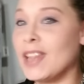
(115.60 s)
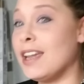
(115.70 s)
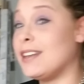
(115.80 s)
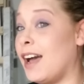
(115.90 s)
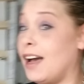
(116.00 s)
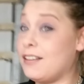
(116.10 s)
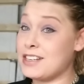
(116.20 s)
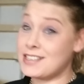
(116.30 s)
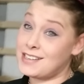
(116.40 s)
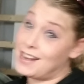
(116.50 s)
Yeah,
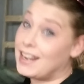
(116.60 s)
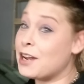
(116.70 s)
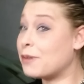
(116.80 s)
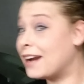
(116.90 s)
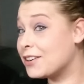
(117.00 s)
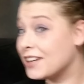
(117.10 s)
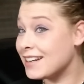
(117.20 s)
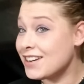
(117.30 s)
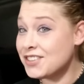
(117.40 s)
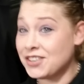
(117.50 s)
obviously I can't ride it right
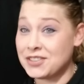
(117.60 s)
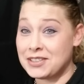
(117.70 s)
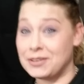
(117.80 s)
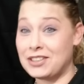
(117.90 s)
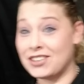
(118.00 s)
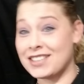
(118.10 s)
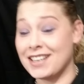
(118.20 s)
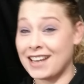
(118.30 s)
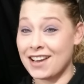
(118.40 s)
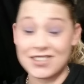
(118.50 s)
now. You see what it looks
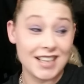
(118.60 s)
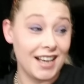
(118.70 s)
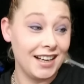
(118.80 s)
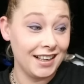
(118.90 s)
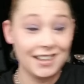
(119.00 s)
like outside.